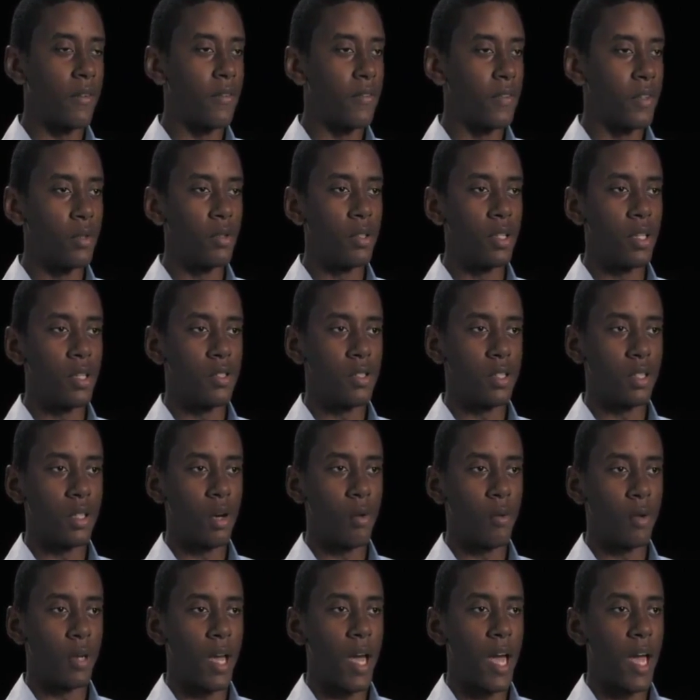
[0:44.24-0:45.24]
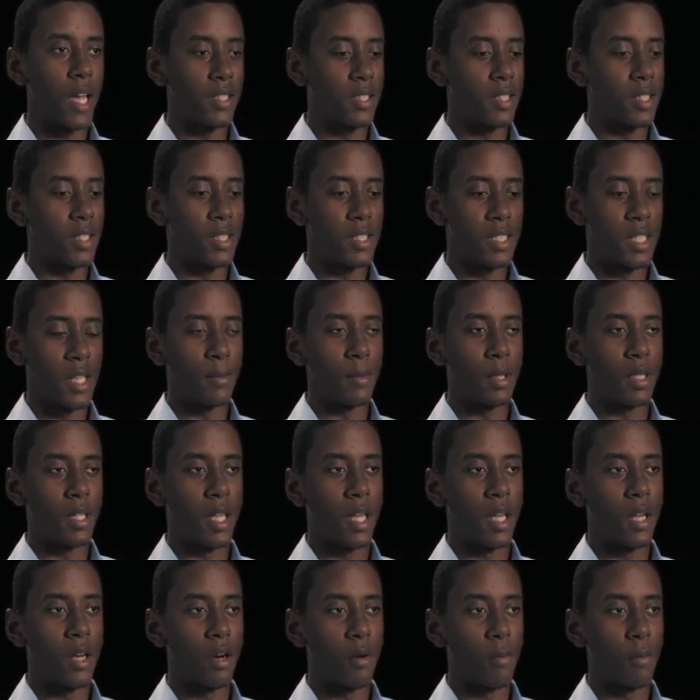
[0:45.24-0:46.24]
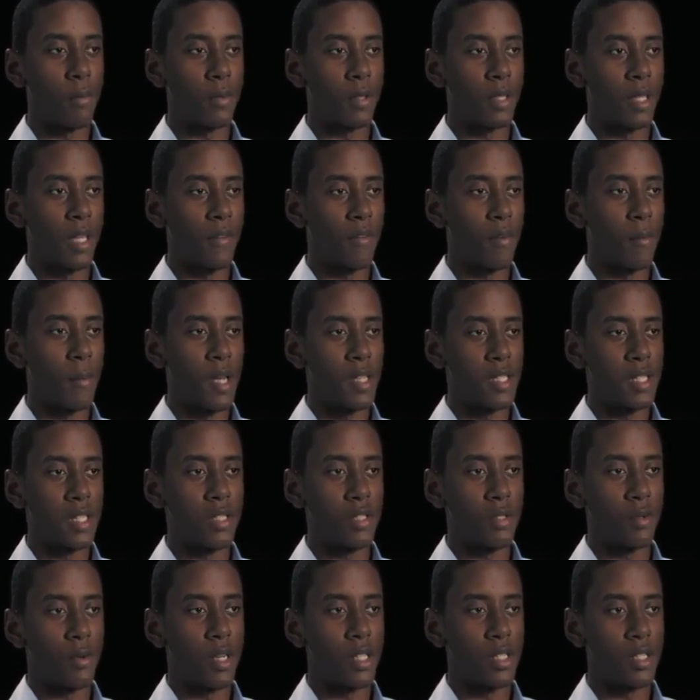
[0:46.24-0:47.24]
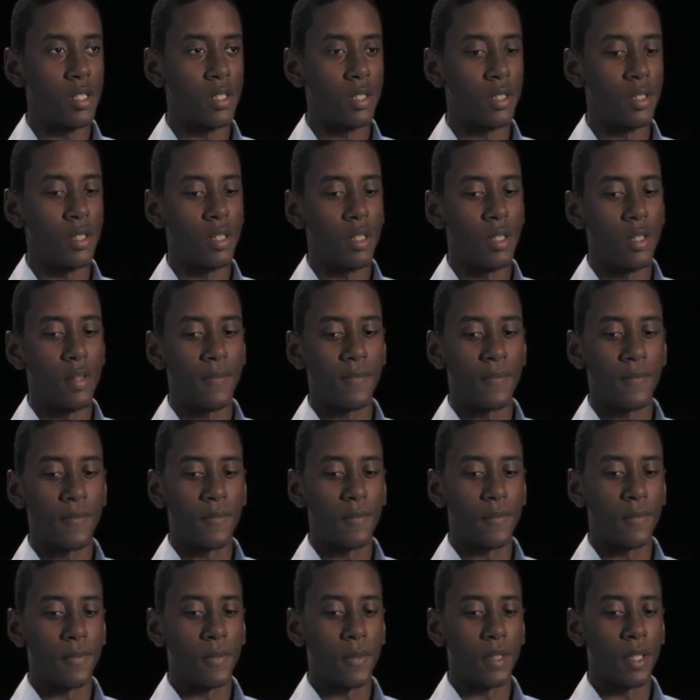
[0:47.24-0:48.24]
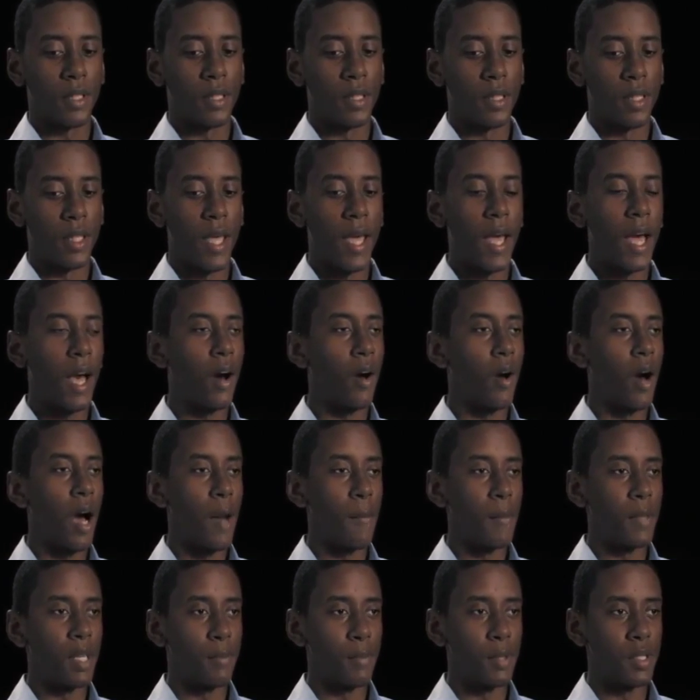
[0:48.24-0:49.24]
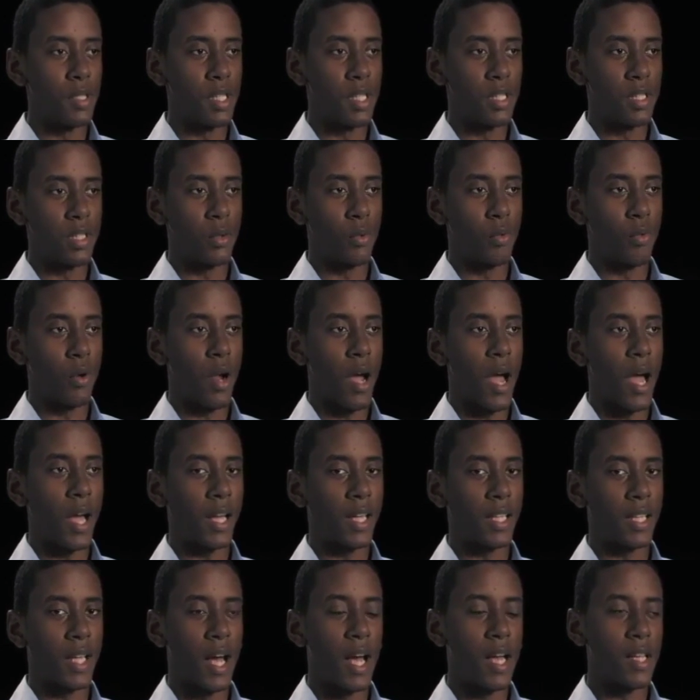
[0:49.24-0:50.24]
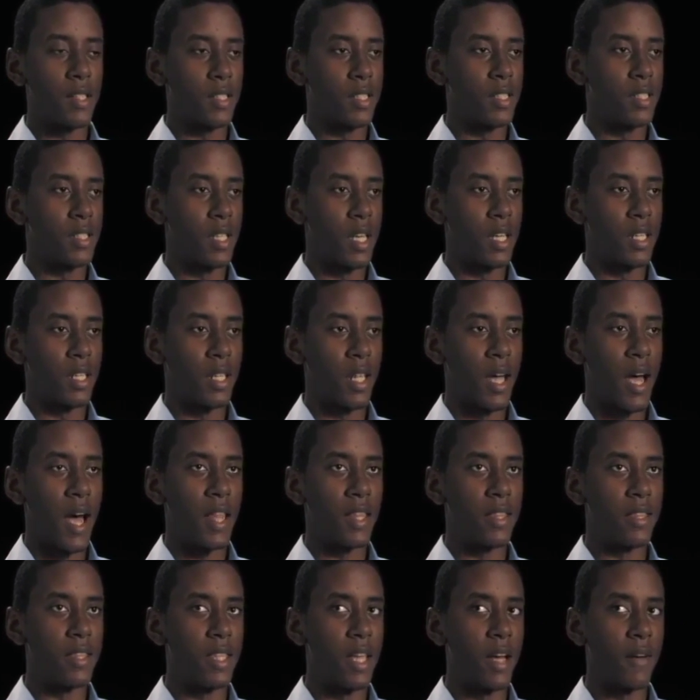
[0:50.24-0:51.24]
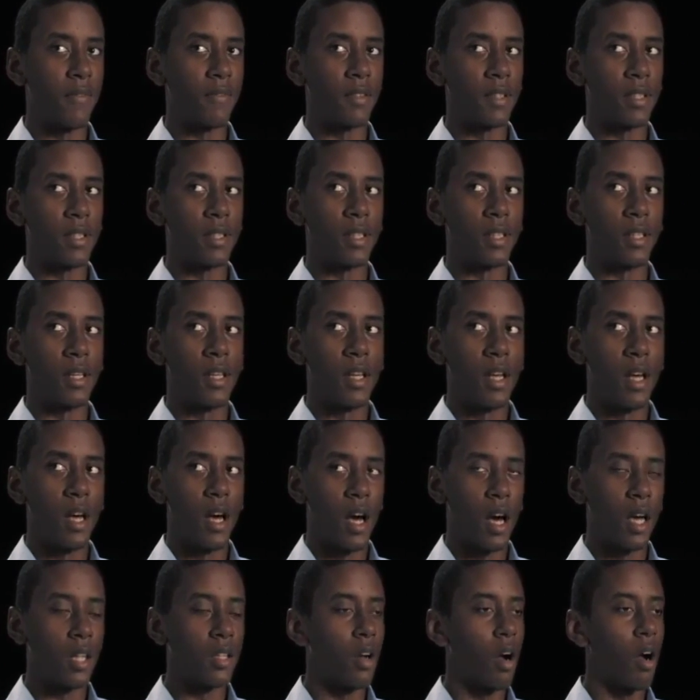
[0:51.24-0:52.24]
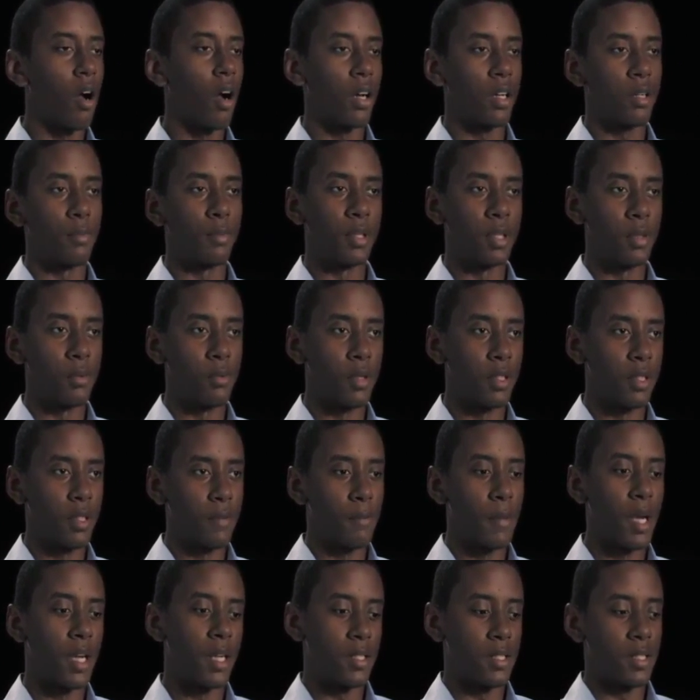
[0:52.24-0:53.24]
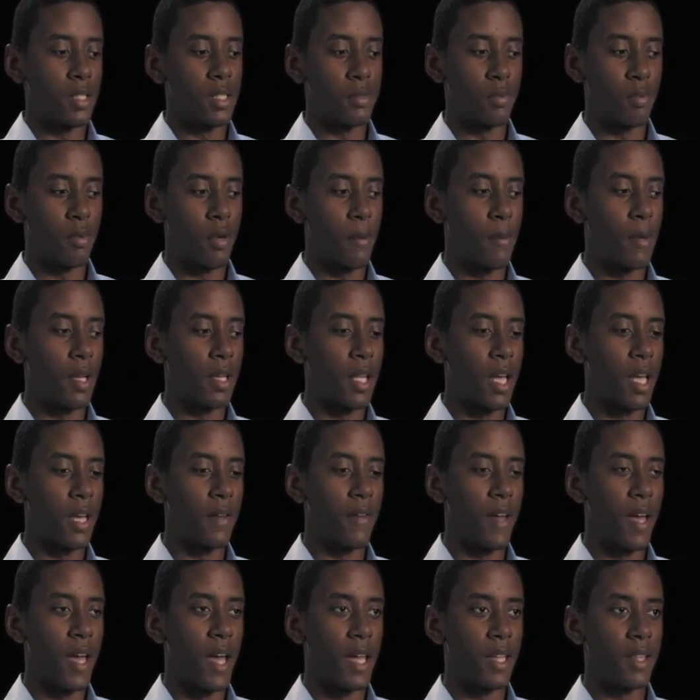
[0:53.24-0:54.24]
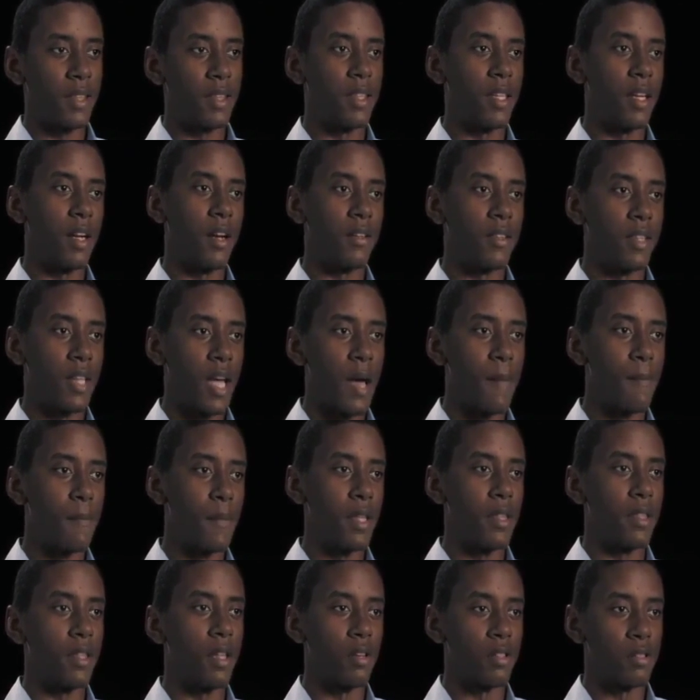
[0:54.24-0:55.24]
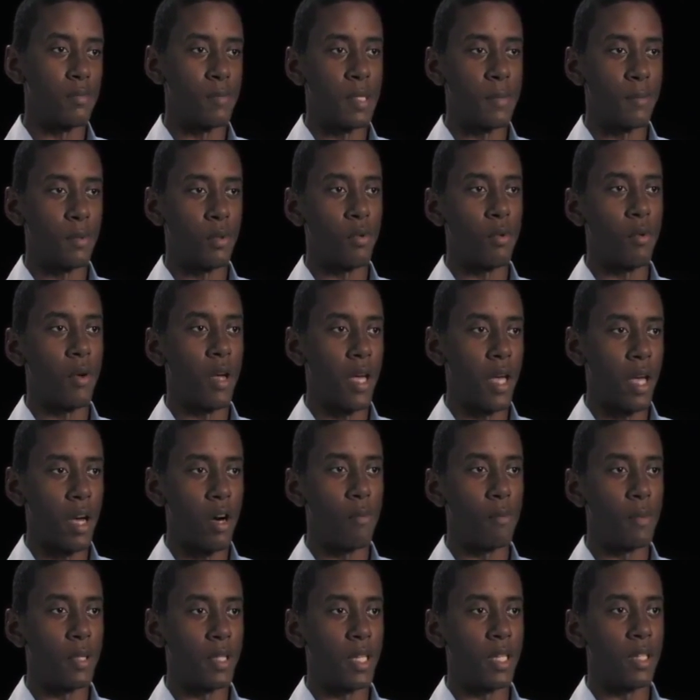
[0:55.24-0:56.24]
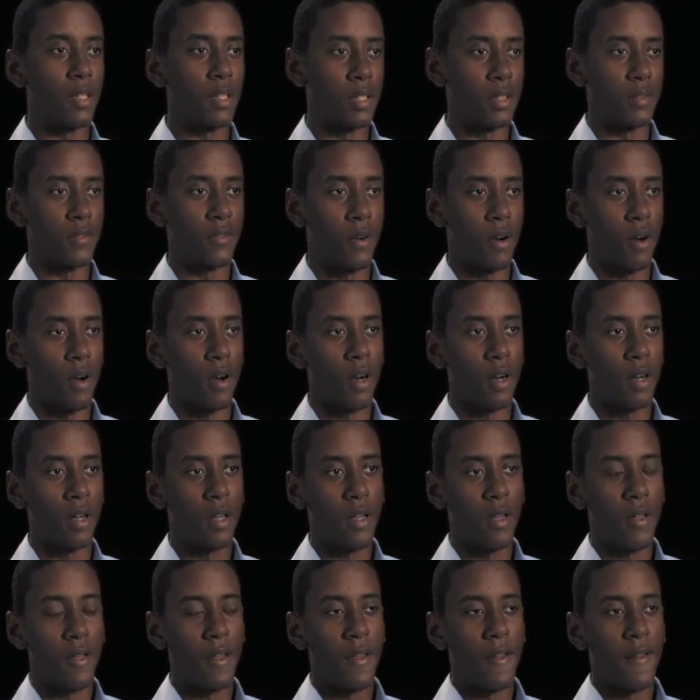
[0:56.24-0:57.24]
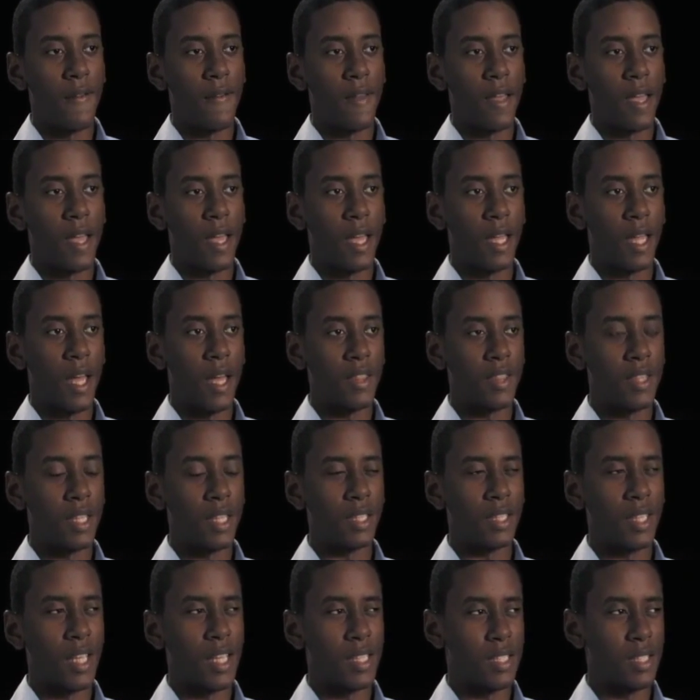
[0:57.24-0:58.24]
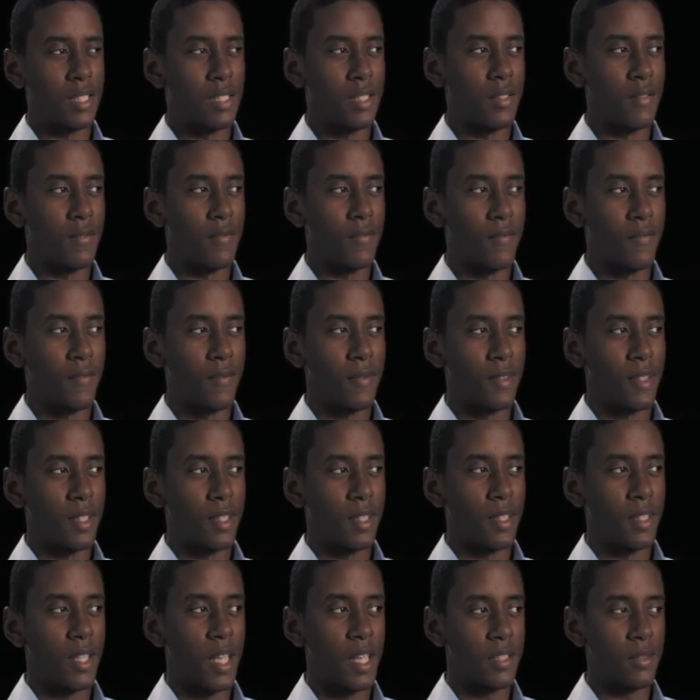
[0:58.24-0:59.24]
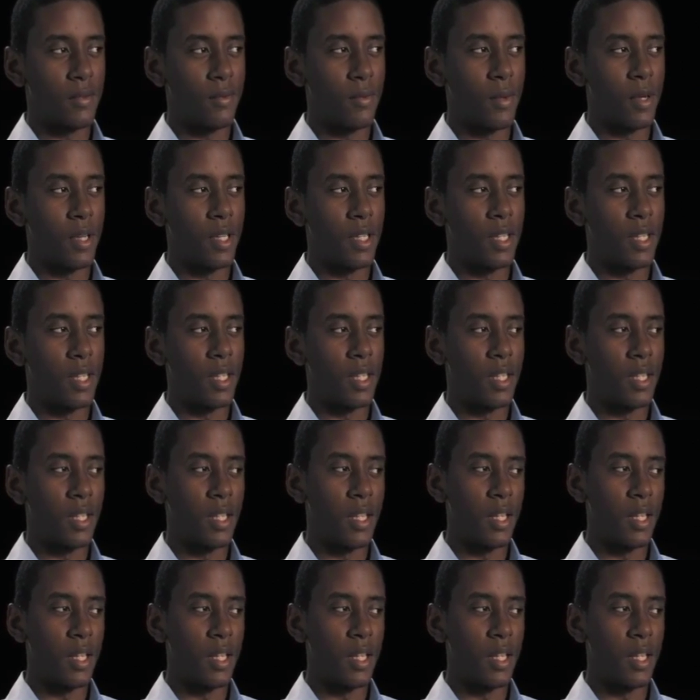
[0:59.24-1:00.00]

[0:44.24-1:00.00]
a few years ago when I actually accepted that help, given my situation, now I'm in a position where I can honestly say that I definitely, unarguably, wouldn't have made it to this point in my life had there not been those people who had helped me get this far. And I think that's what